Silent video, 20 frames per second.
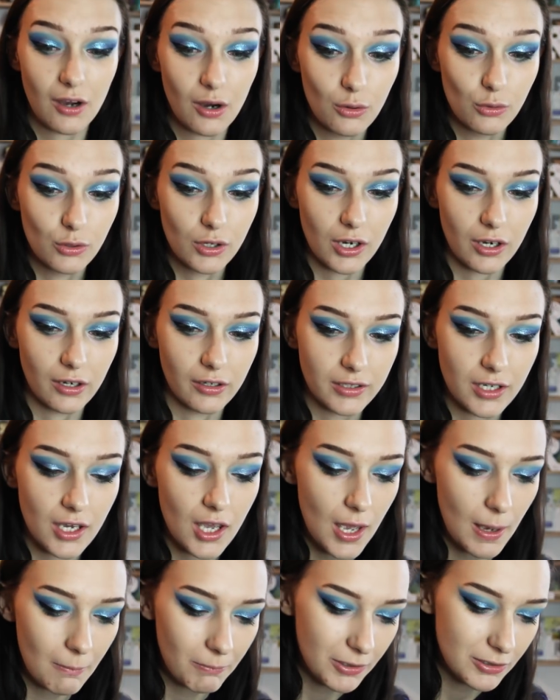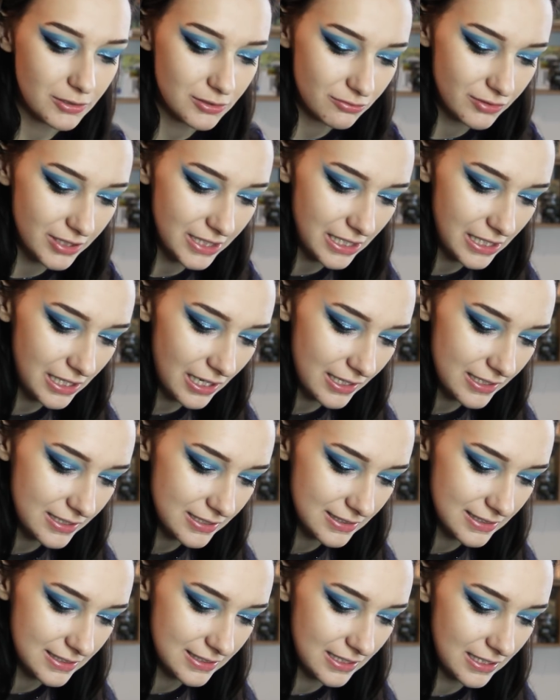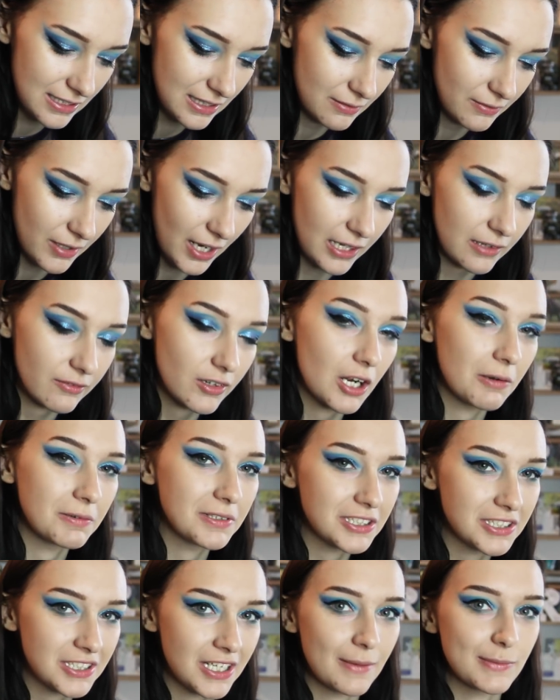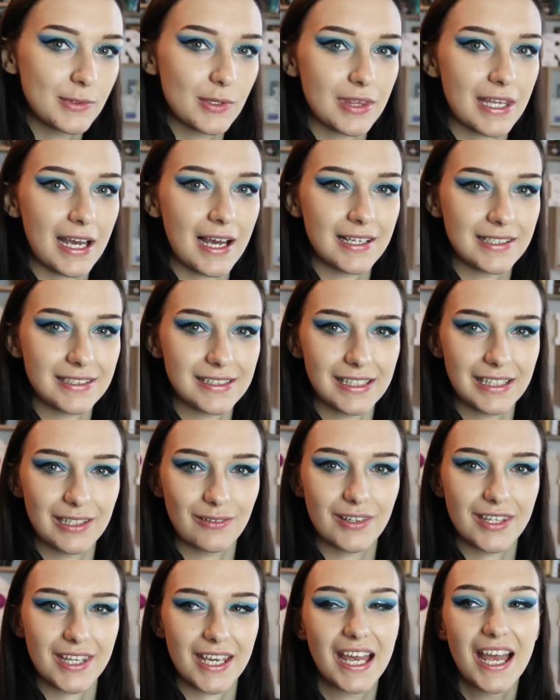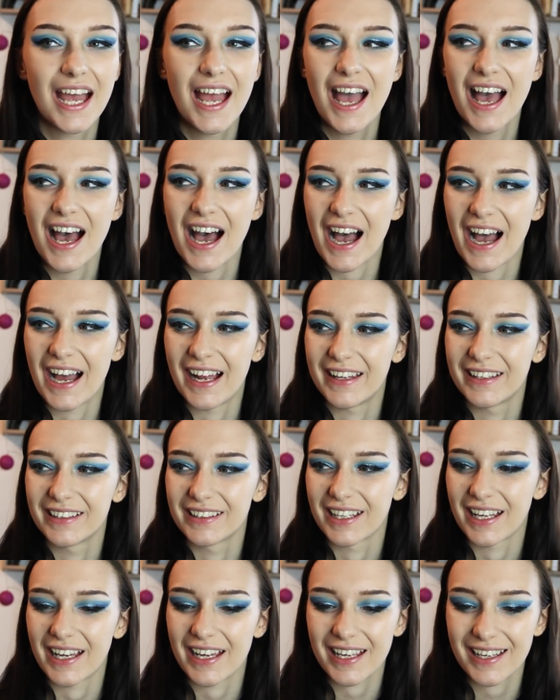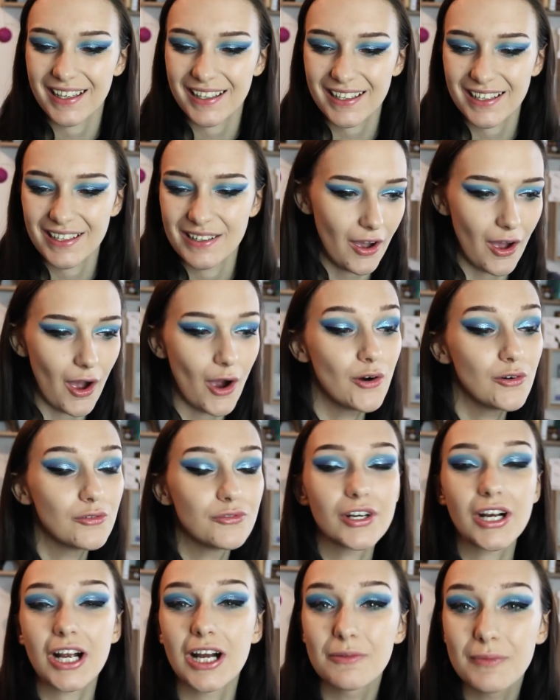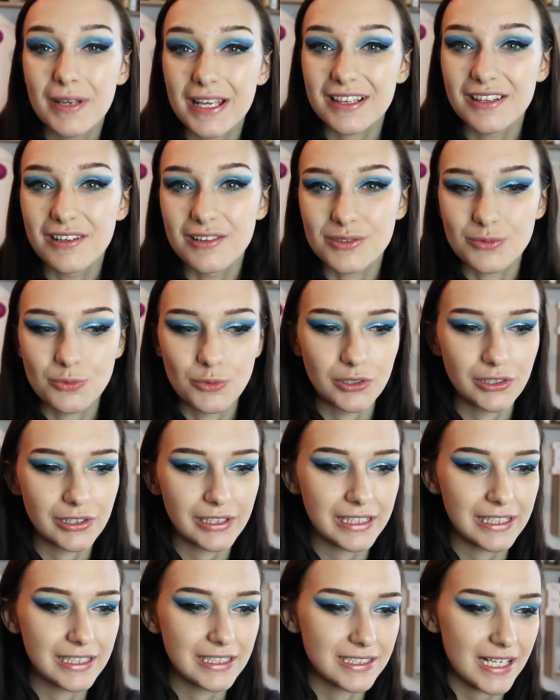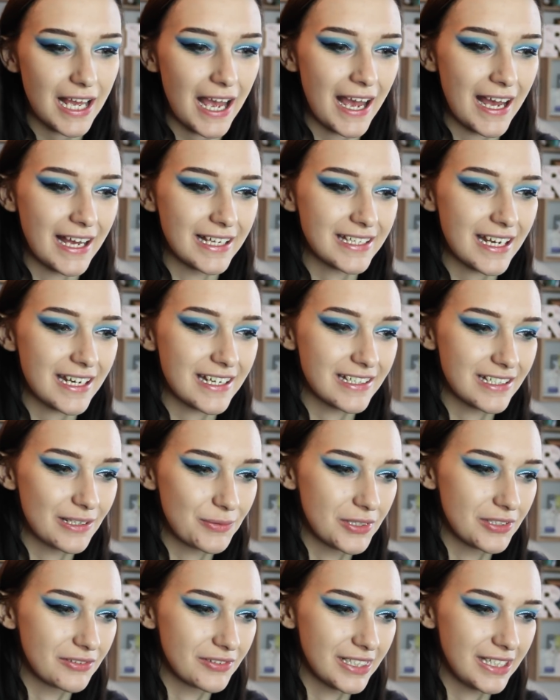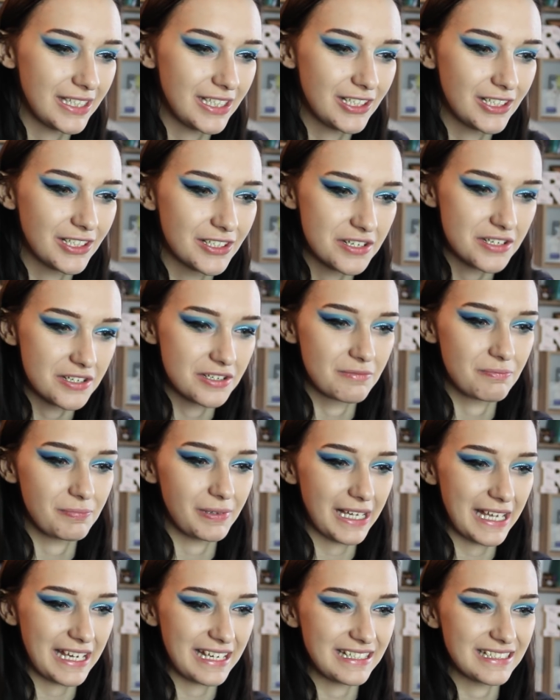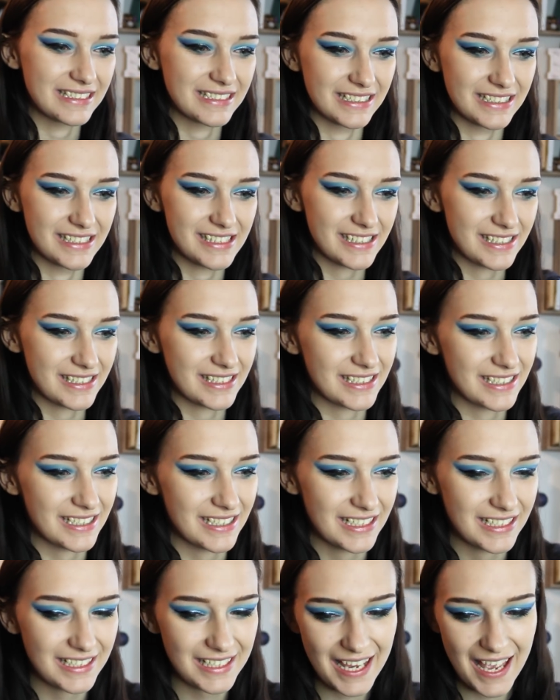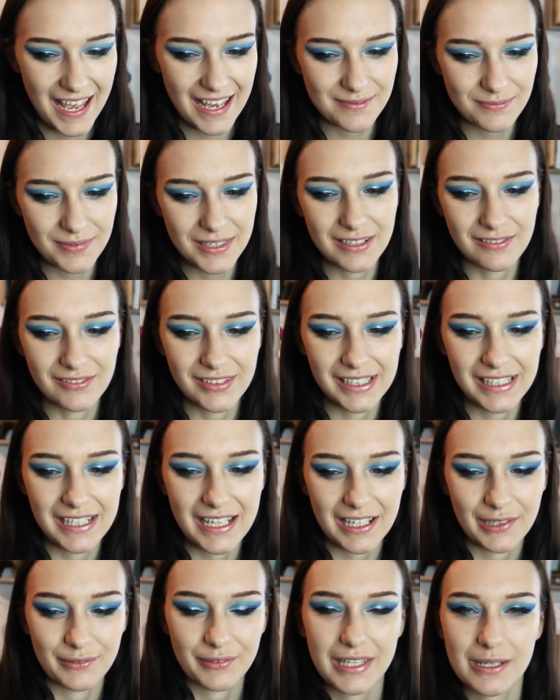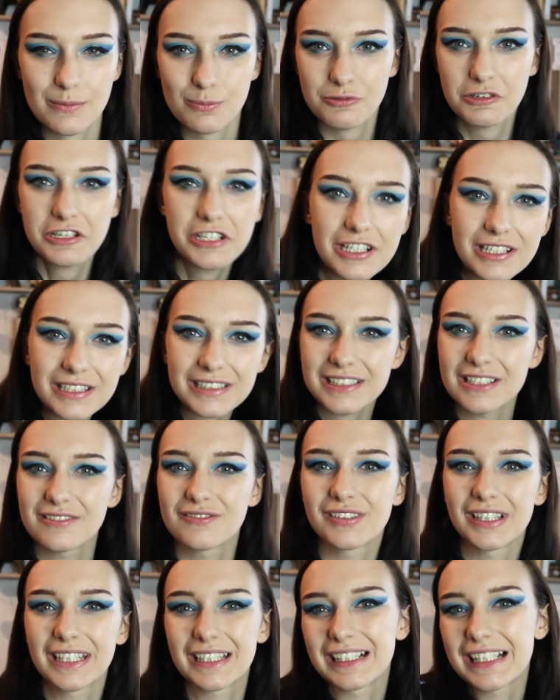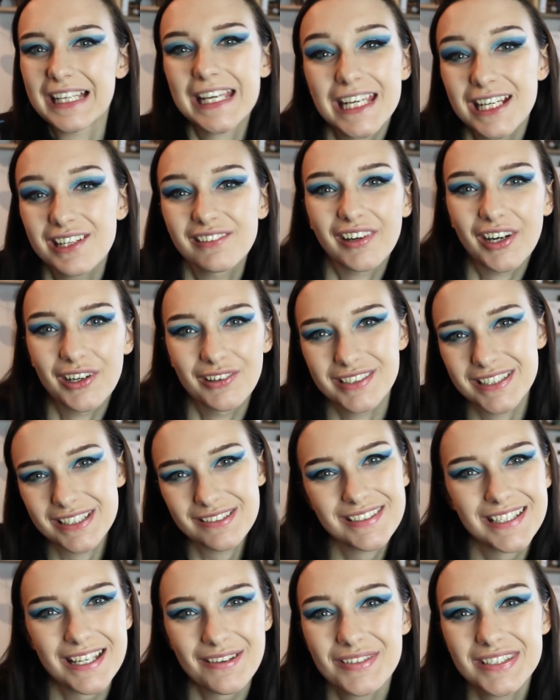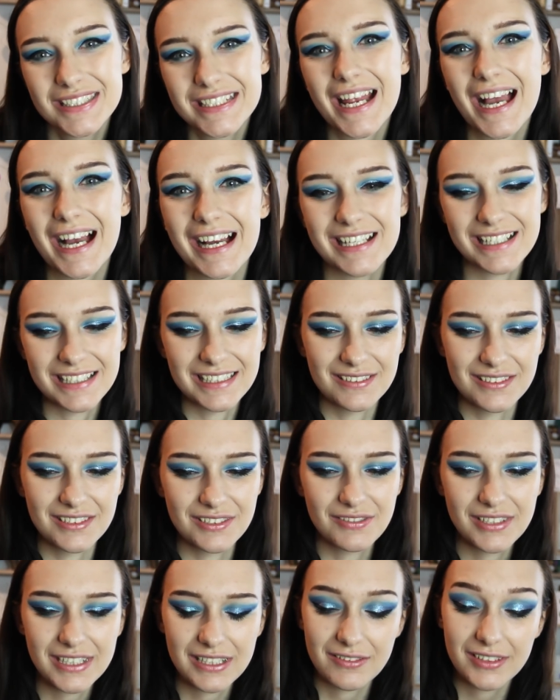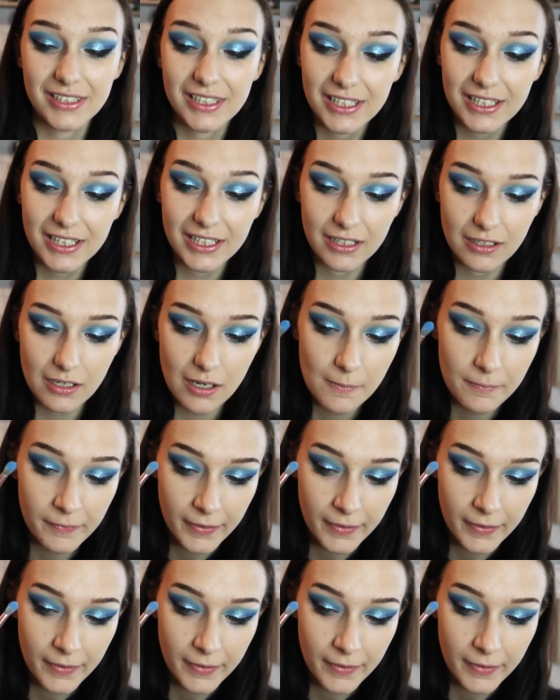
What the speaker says: oh god. But it was really nice to see them kind of come to terms with that and dealing with it and like overcoming those worries and ending up in a really good place and just, yeah, being really kind of like productive little heroes. It was nice. It was really, really good.